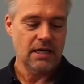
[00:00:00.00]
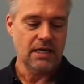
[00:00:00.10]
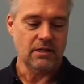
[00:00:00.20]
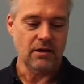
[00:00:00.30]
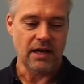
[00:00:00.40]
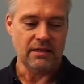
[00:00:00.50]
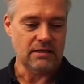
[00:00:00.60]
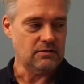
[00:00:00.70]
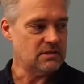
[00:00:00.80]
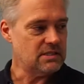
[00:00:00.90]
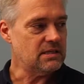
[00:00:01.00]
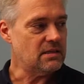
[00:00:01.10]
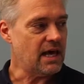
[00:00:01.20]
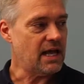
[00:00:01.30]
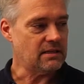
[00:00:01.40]
you know, and then you see
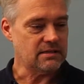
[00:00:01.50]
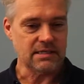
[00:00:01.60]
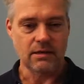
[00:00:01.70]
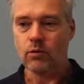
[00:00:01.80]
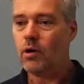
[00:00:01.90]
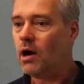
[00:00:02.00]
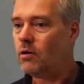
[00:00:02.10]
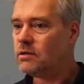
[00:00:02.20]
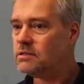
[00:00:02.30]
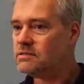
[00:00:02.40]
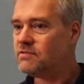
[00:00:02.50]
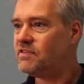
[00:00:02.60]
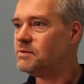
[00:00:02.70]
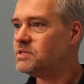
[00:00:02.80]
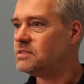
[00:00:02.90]
that and say, wow, this is a
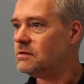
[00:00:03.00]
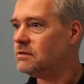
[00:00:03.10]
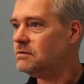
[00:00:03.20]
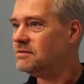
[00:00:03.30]
film still.